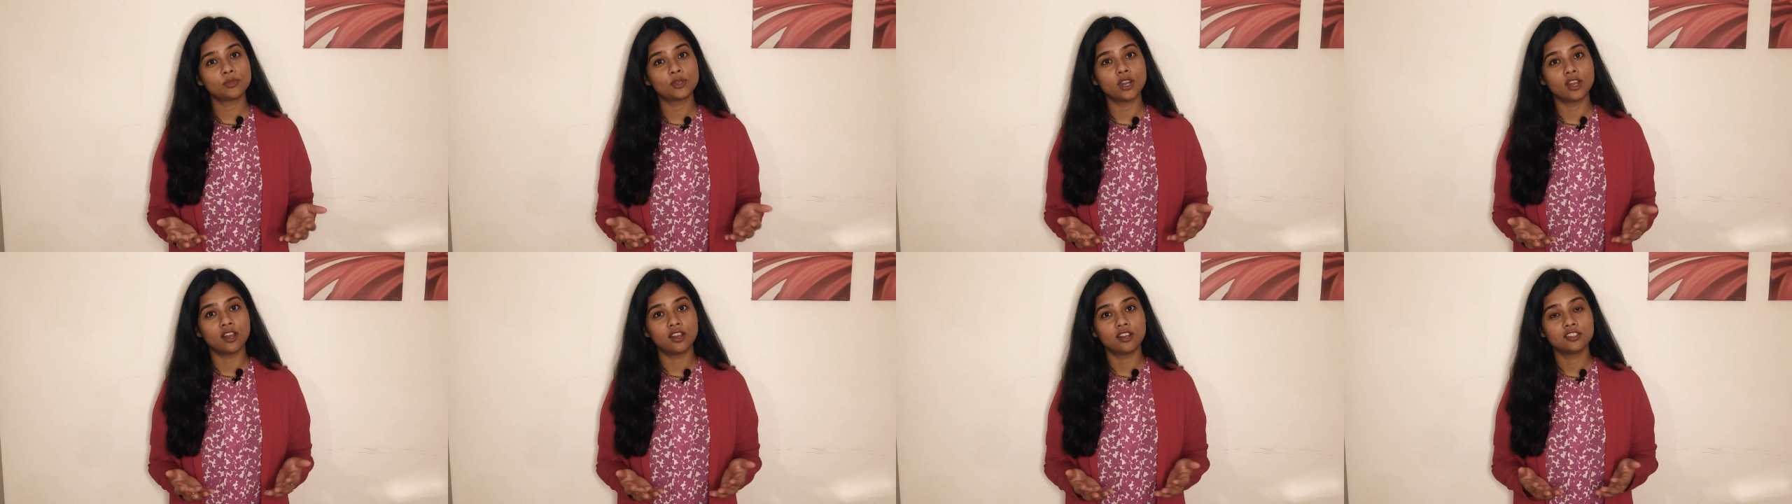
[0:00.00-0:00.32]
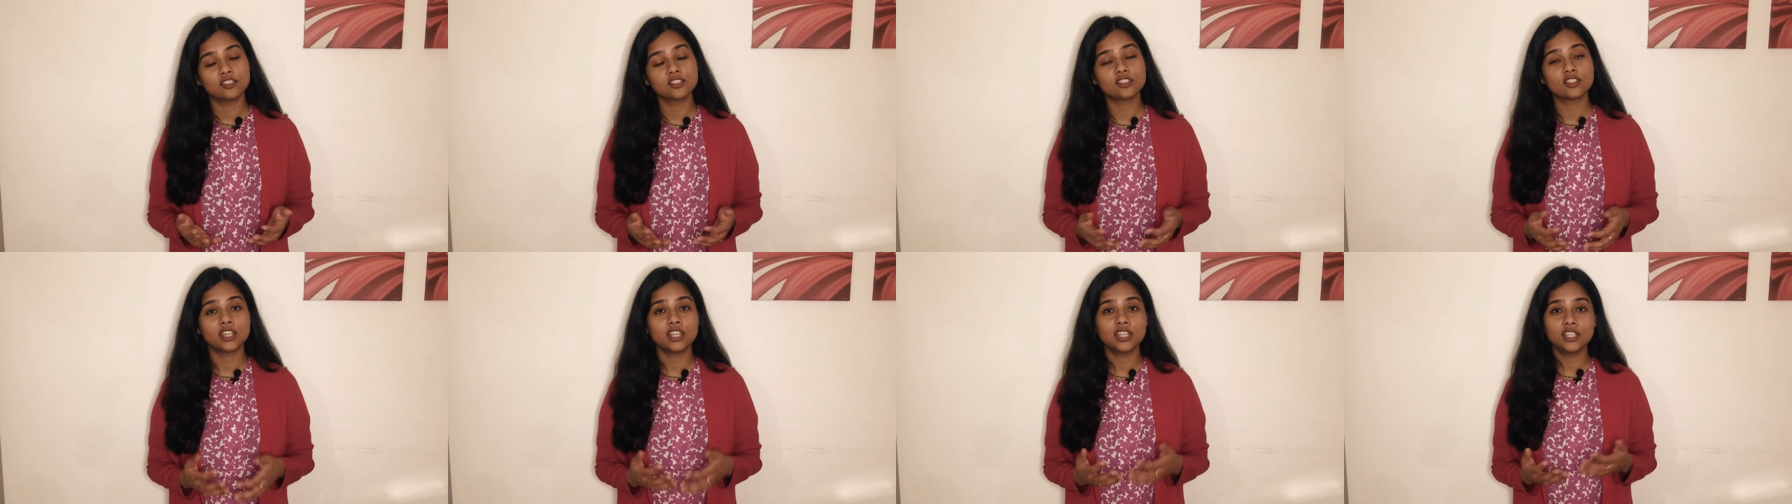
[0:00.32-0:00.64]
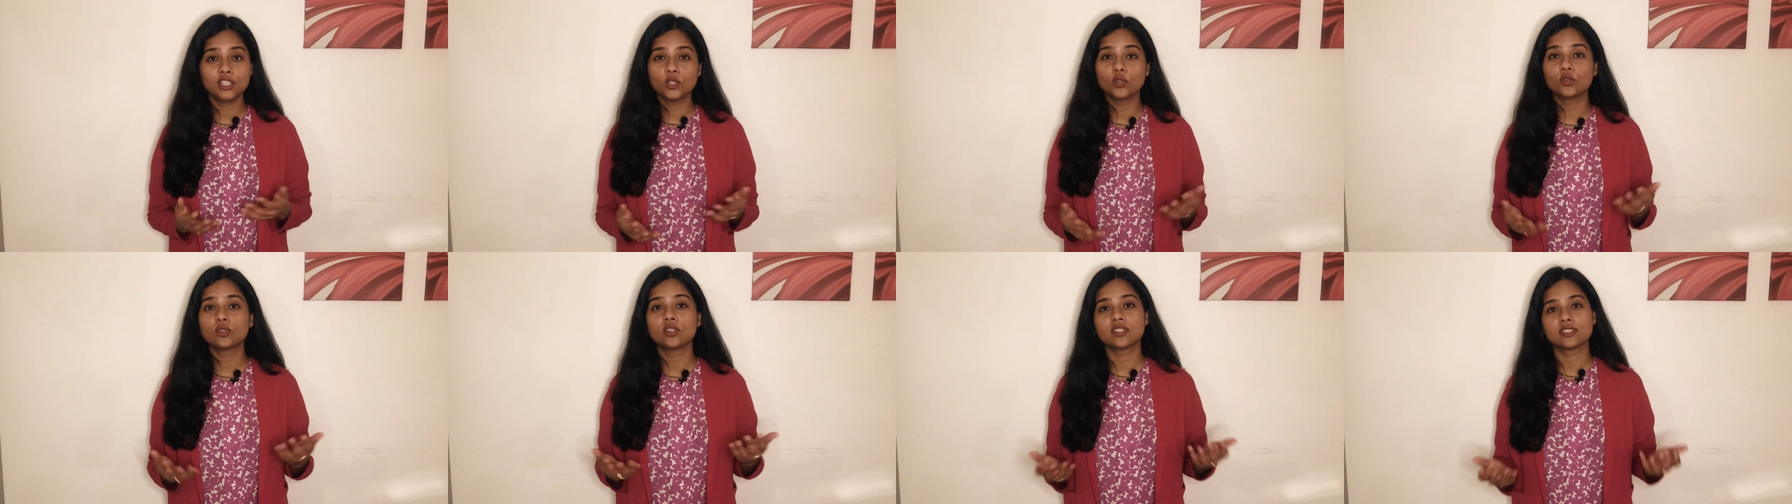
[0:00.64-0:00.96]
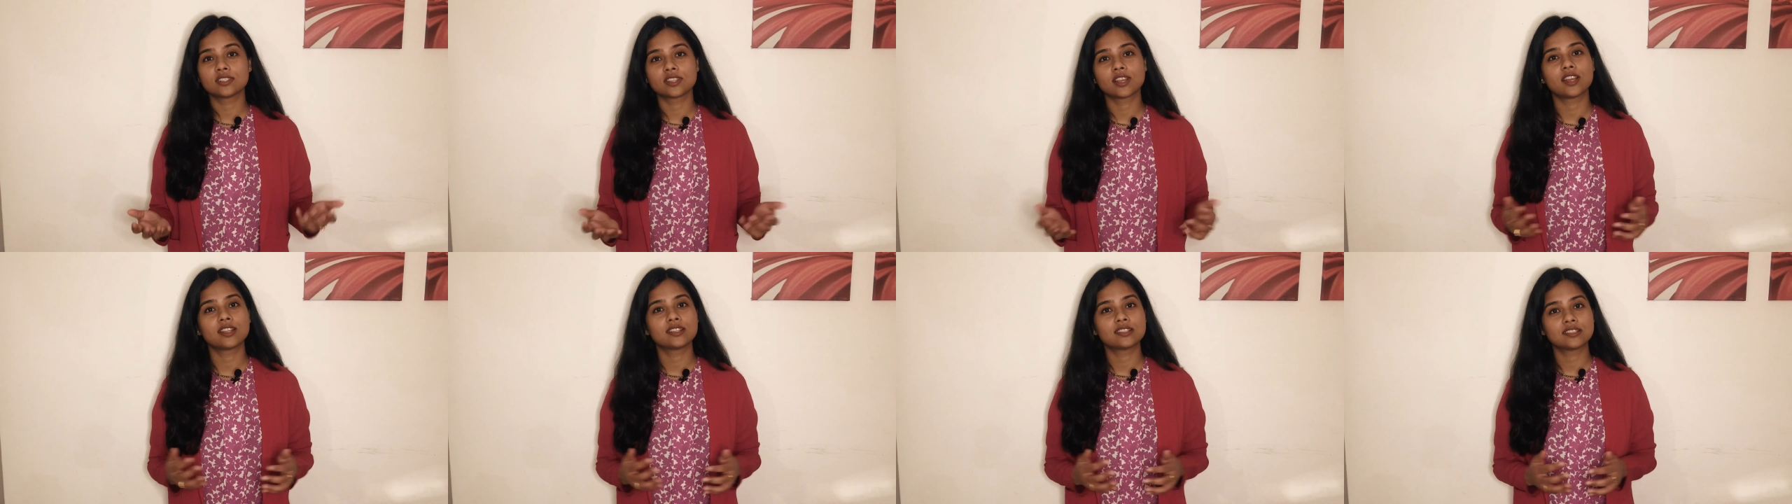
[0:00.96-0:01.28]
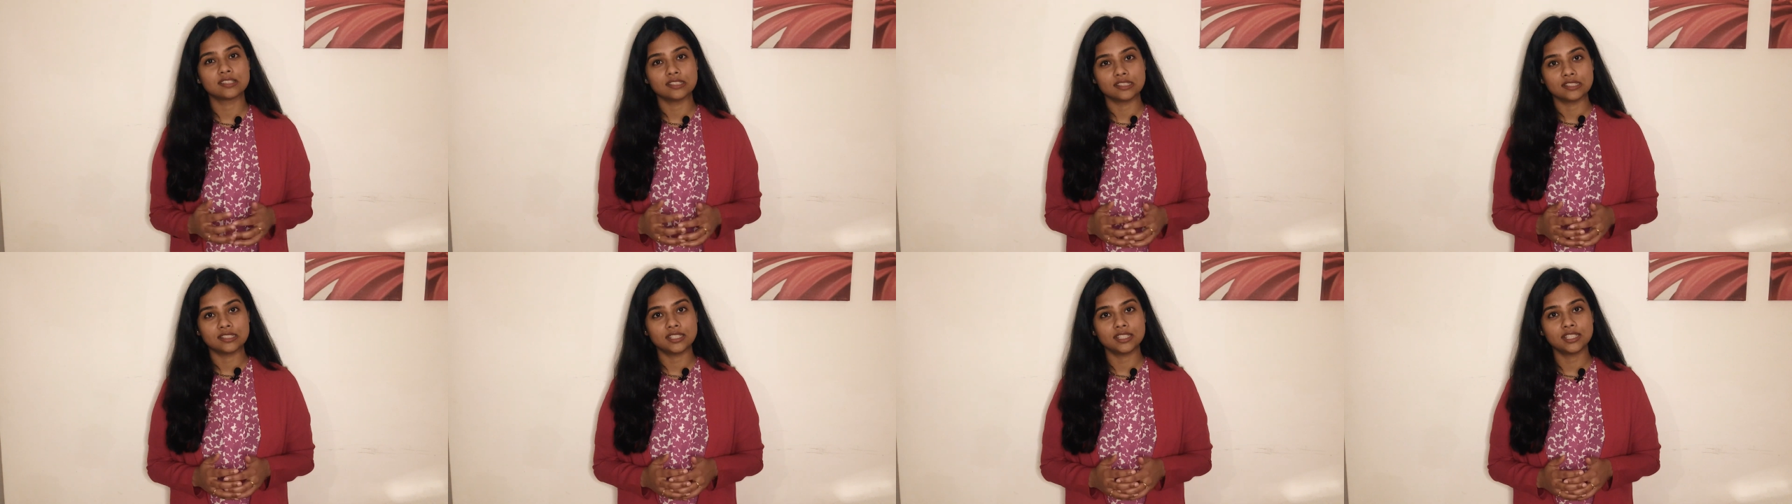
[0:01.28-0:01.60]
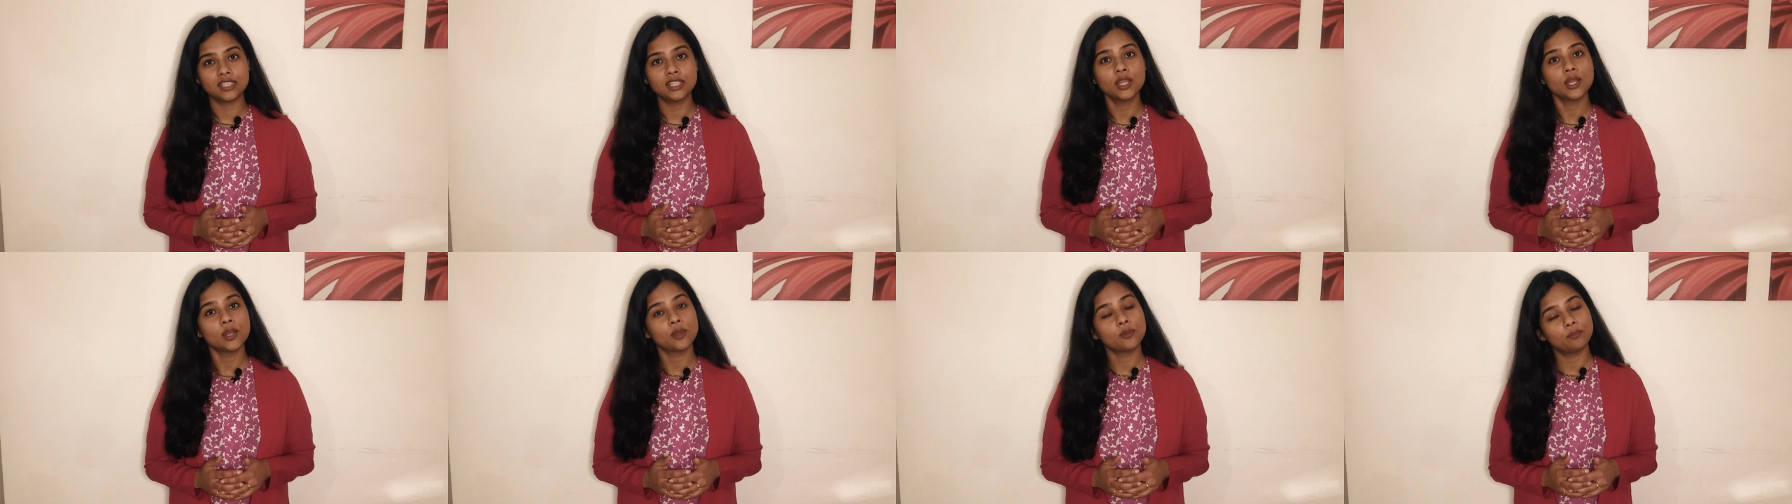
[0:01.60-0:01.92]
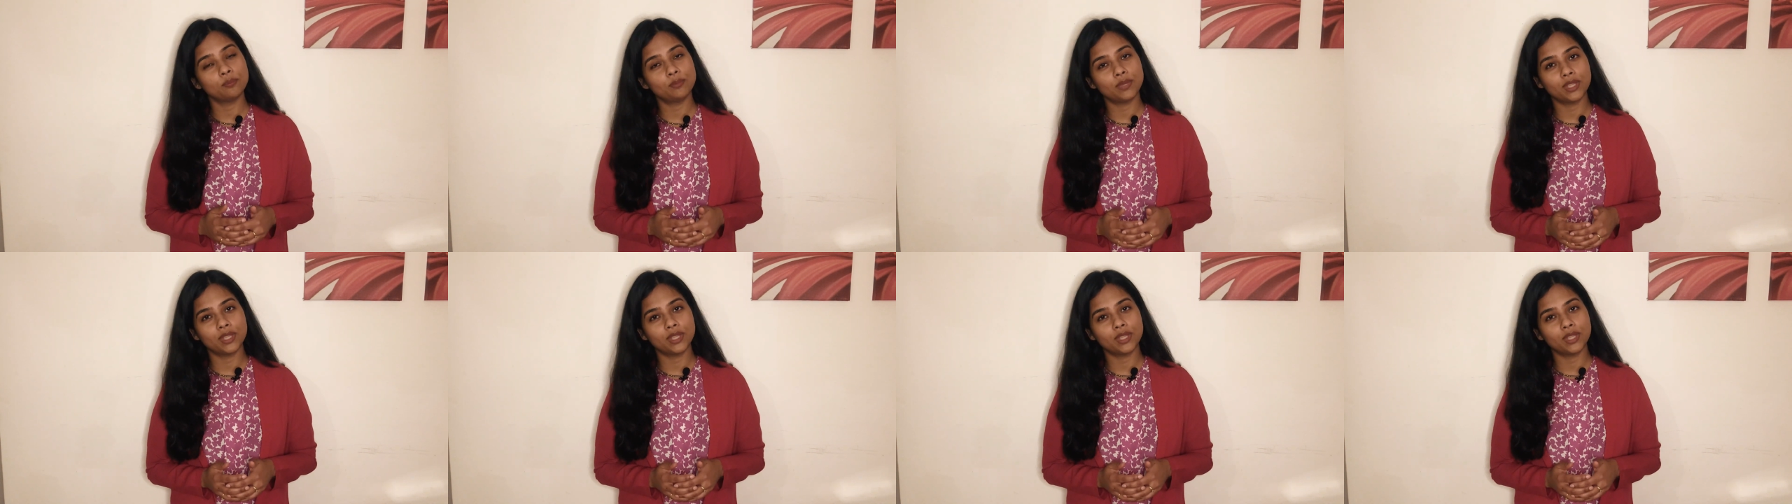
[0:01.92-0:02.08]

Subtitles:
branch in your desired city